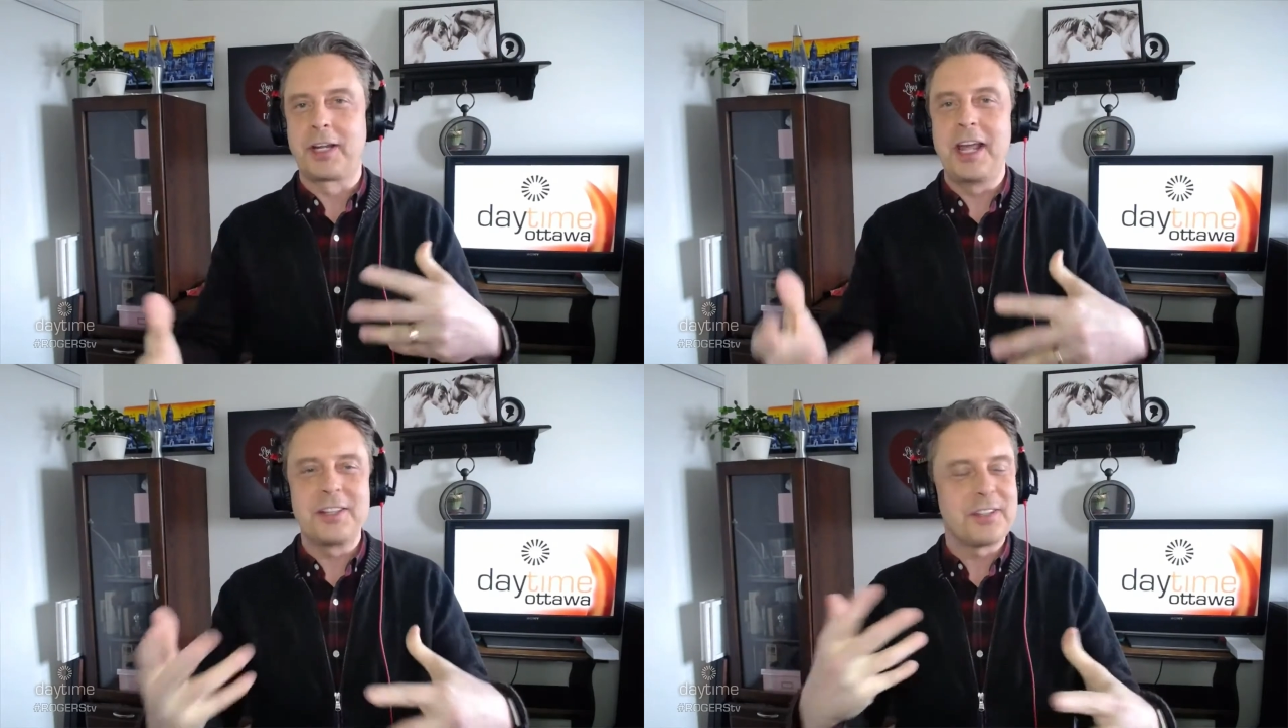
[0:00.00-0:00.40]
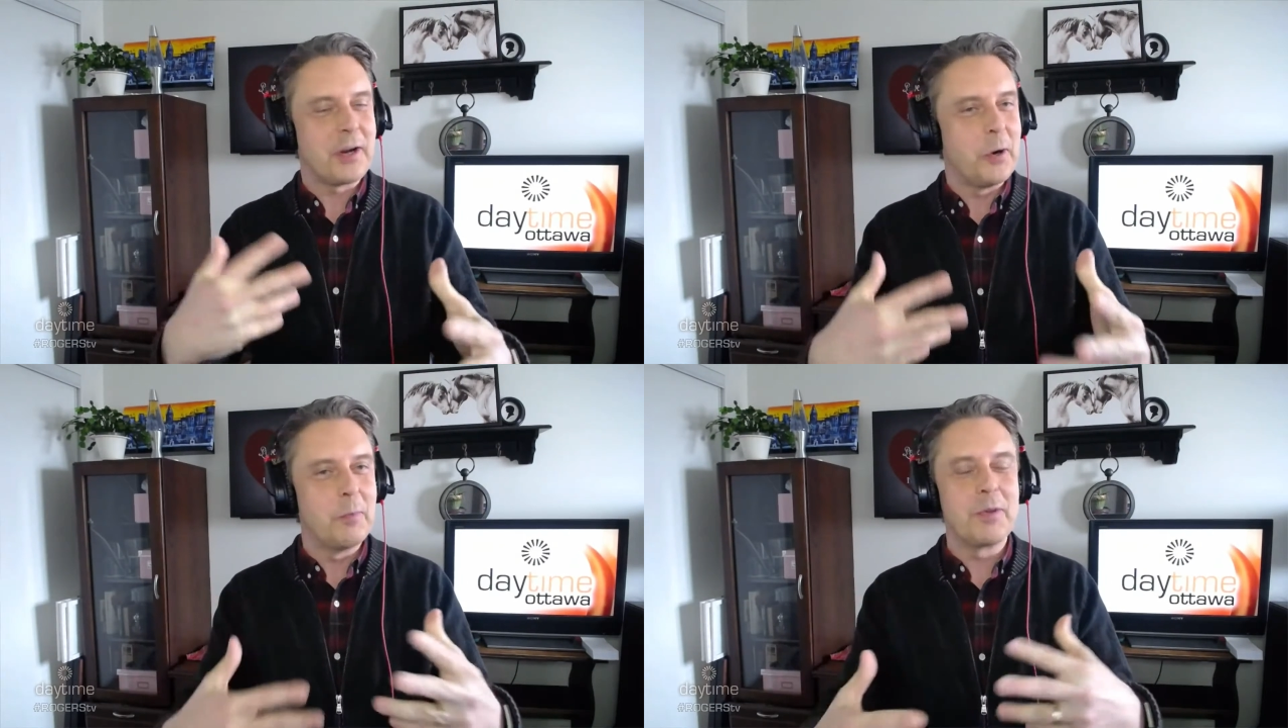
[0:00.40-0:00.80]
kids at
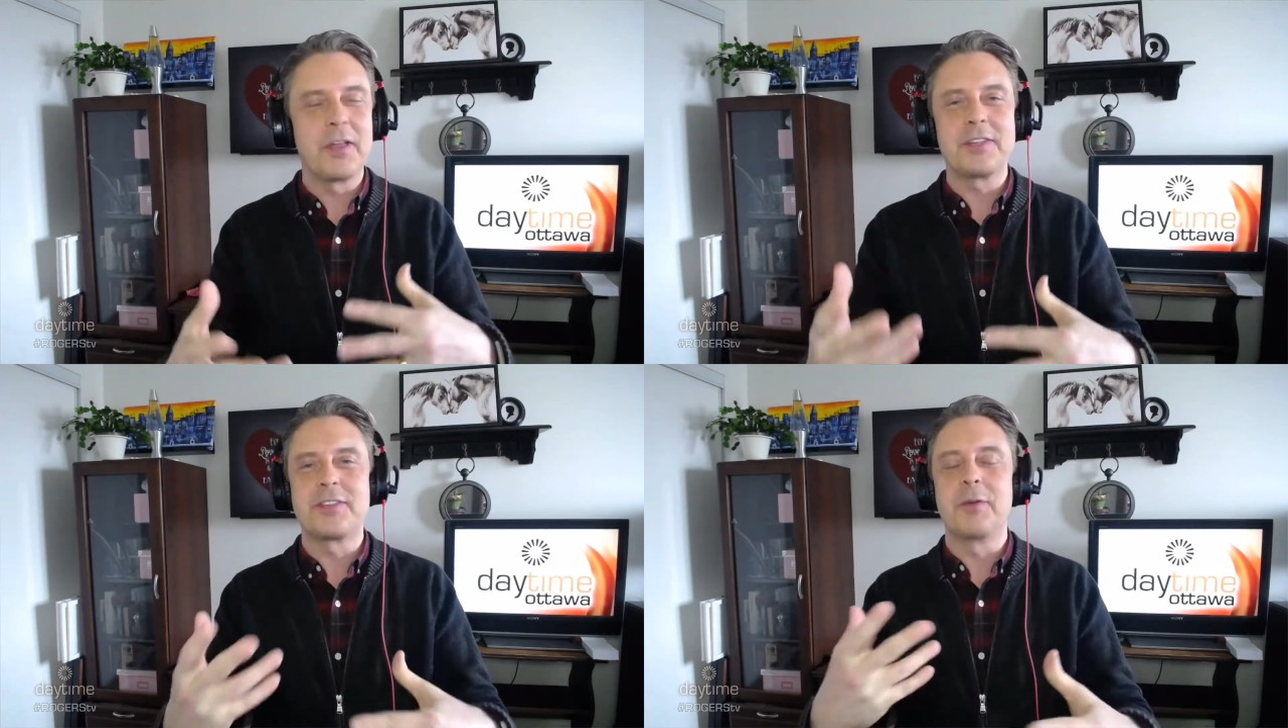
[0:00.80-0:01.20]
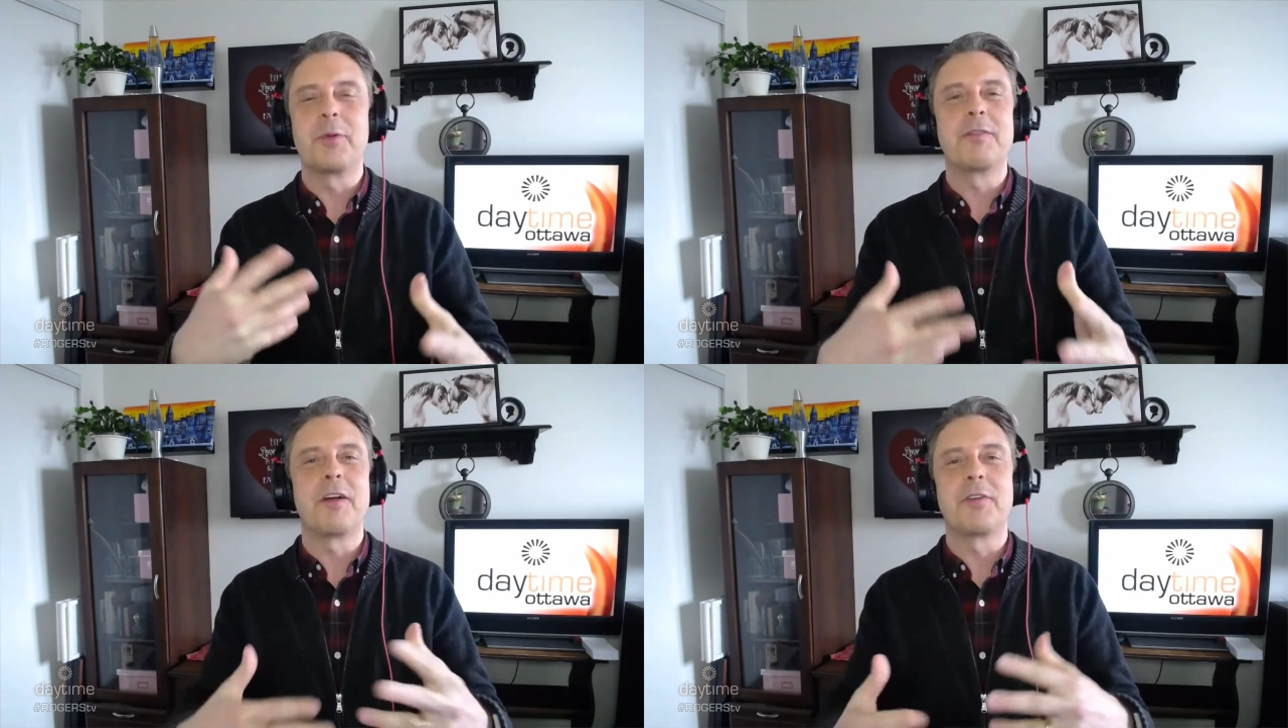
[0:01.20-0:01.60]
home with us than
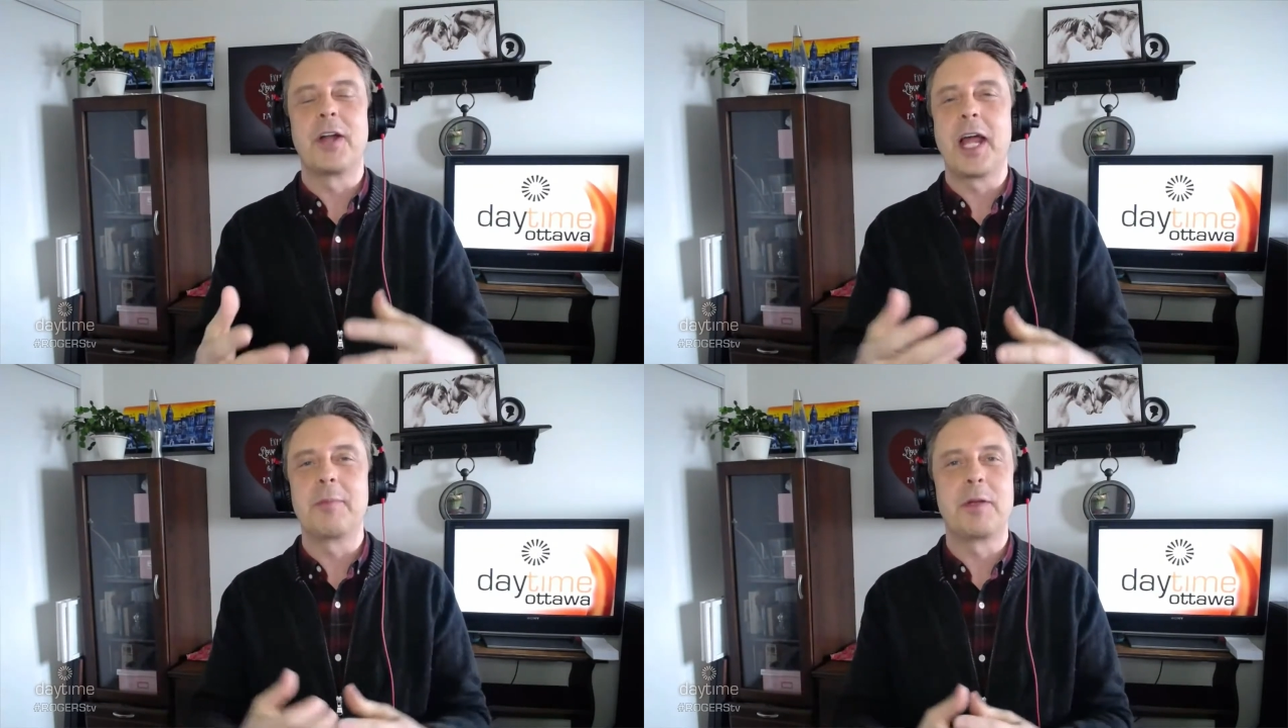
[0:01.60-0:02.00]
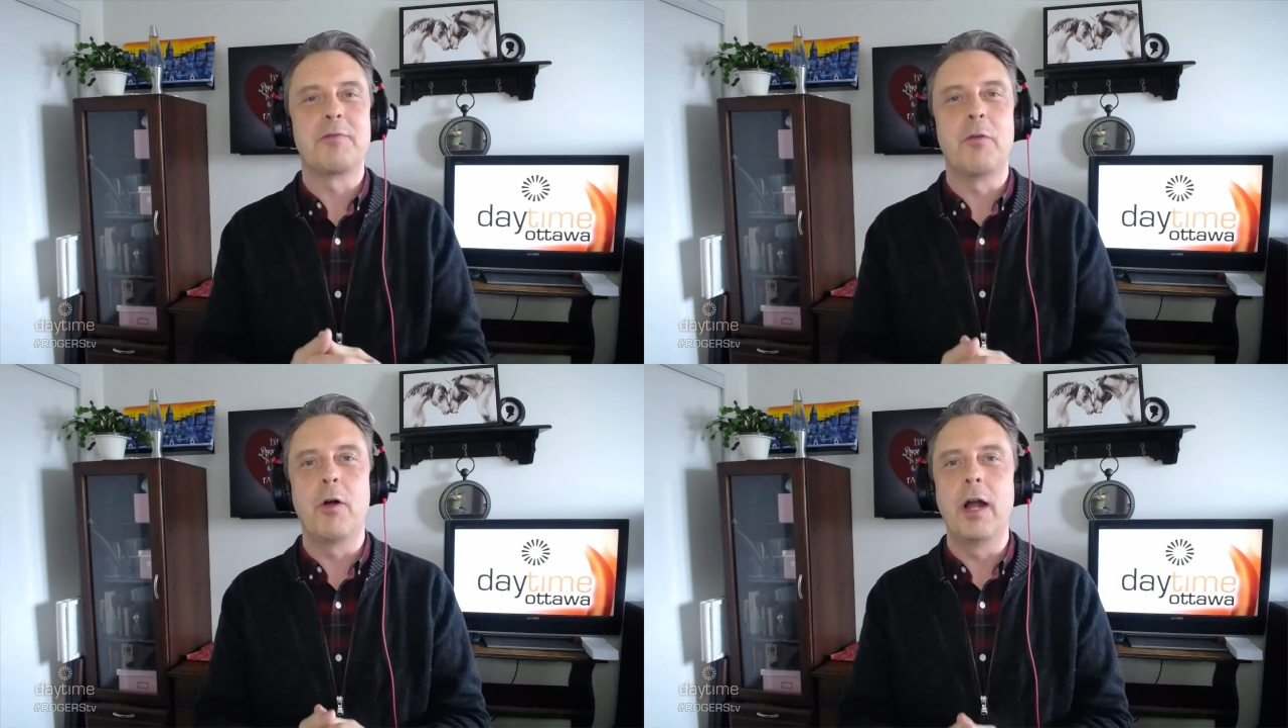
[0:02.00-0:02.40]
we've ever had
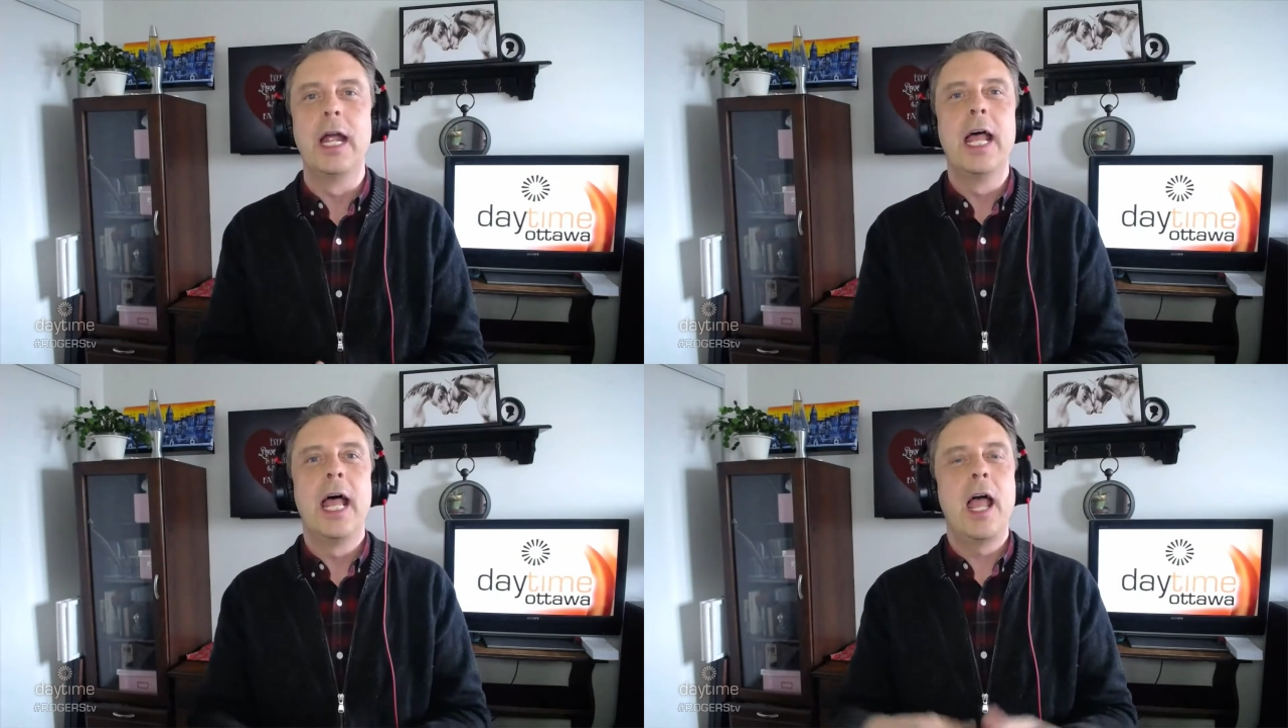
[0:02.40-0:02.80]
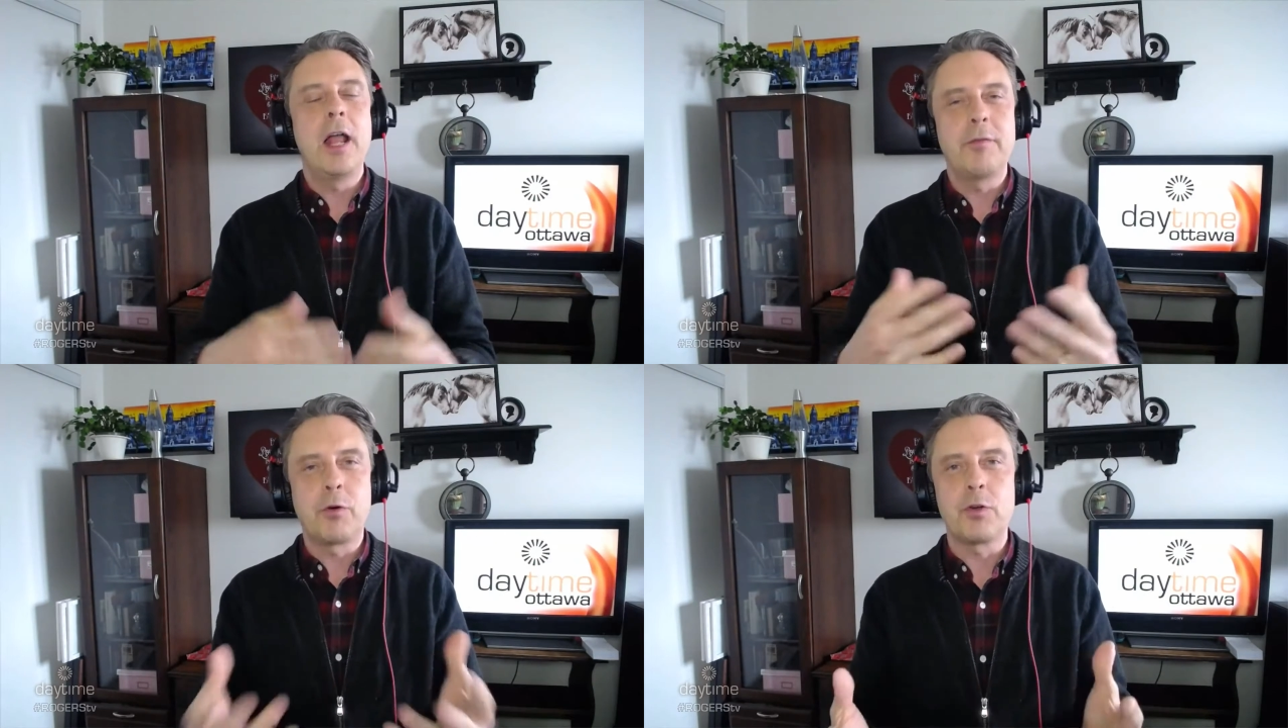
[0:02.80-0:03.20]
before,
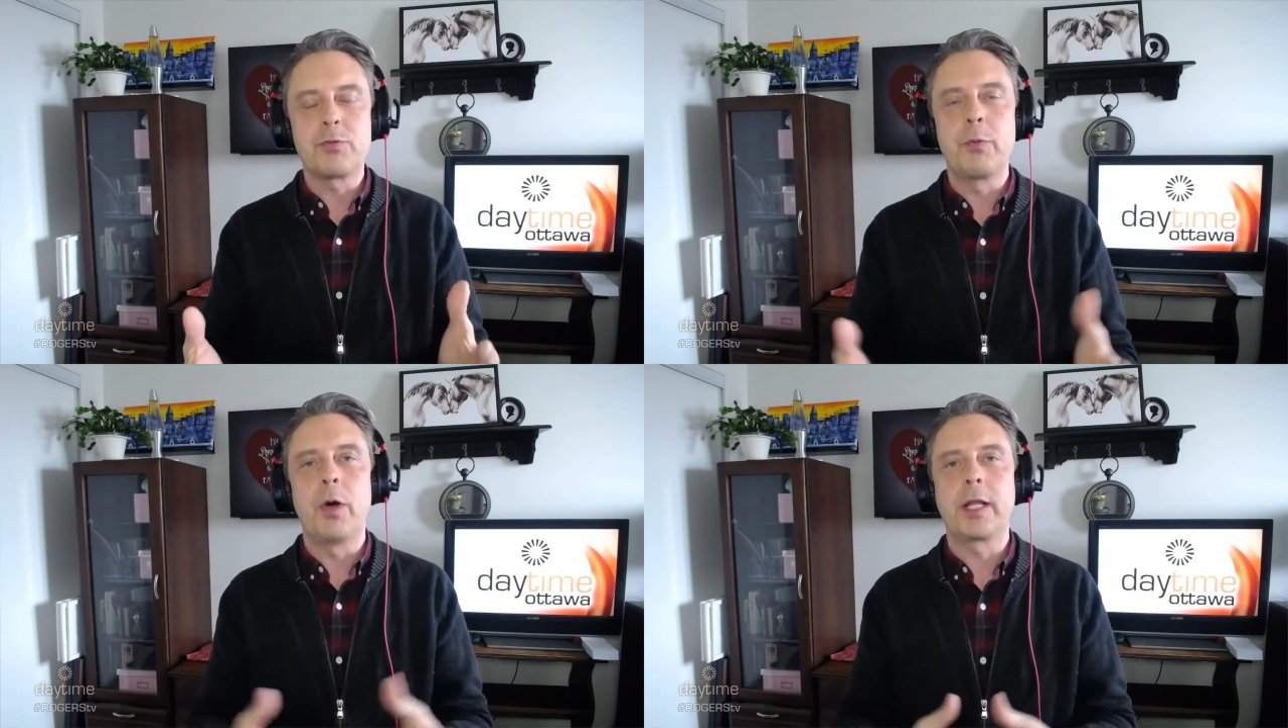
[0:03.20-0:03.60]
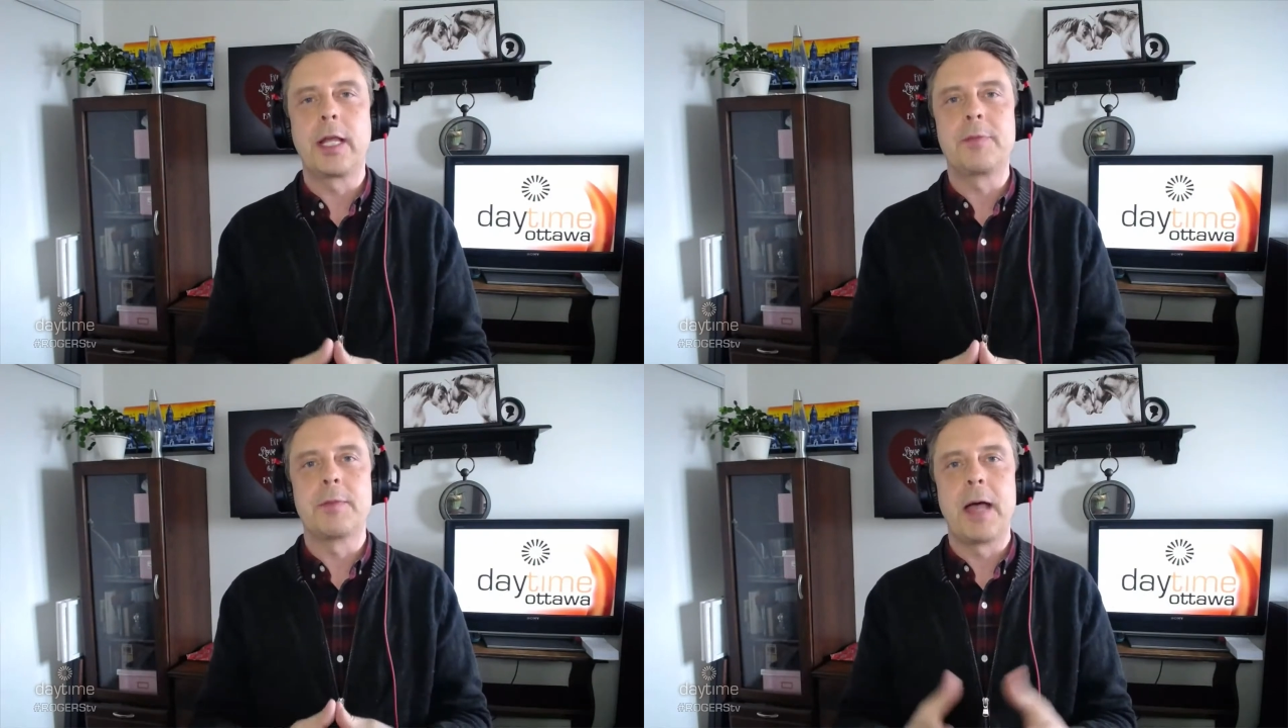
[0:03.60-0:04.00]
and of course we want to
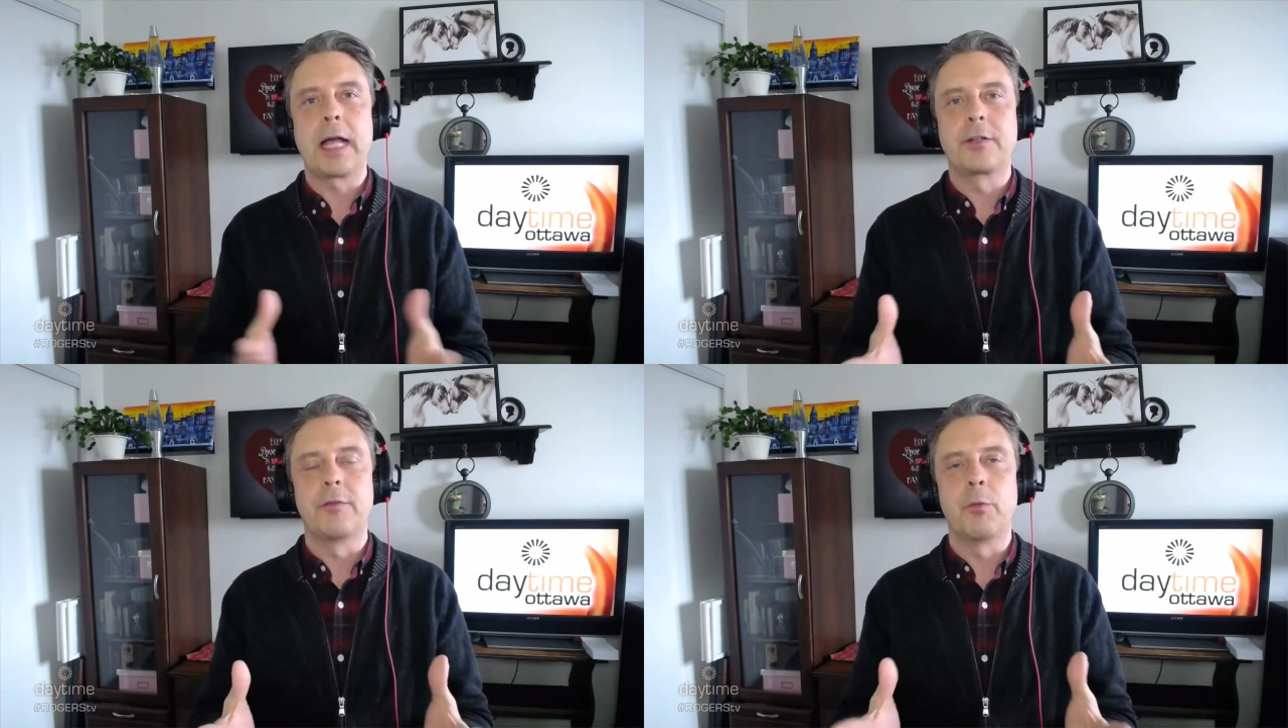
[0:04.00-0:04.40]
keep them active.